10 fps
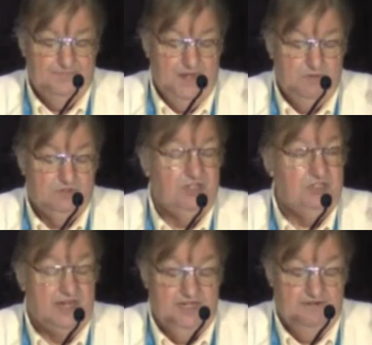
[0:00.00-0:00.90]
He was
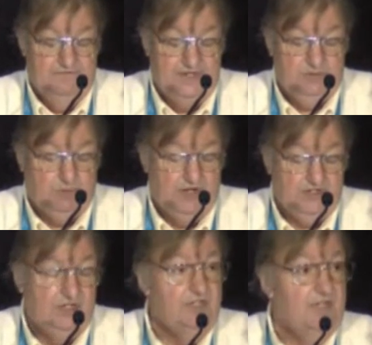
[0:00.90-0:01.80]
Executive Vice
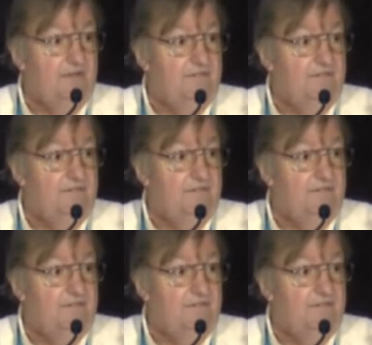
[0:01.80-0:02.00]
President of